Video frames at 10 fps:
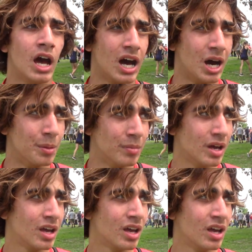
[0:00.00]
Um,
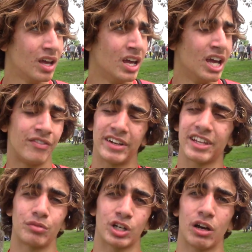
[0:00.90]
if I
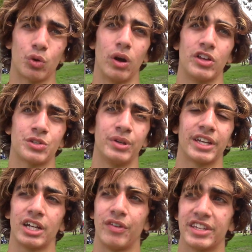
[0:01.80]
didn't recover well this week
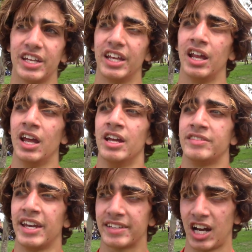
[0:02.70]
and if I didn't
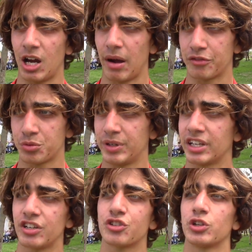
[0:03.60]
take time after
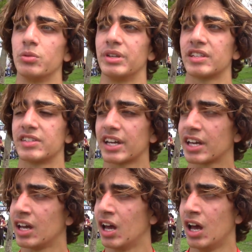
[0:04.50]
being injured and being sick.
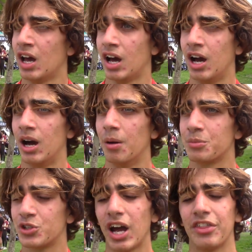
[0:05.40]
Um,
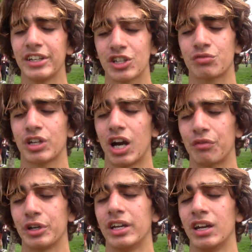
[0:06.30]
so yeah, I think just
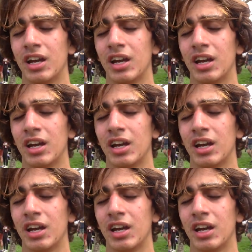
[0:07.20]
recovery.